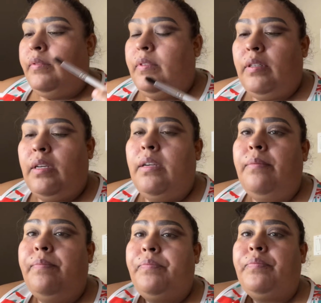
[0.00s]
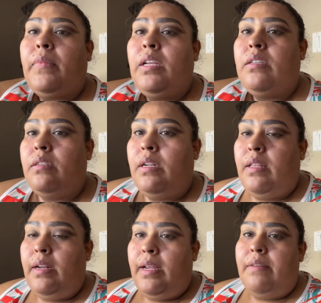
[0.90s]
Okay, so now
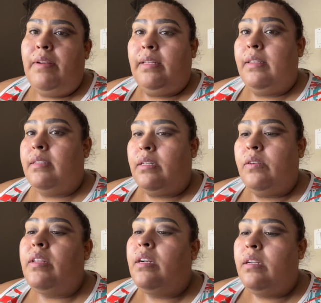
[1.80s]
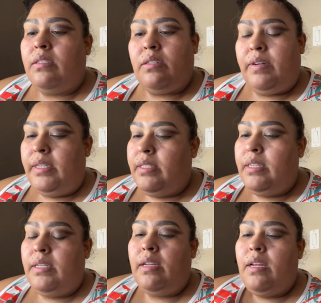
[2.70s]
that I have it like this, I know that it looks crazy.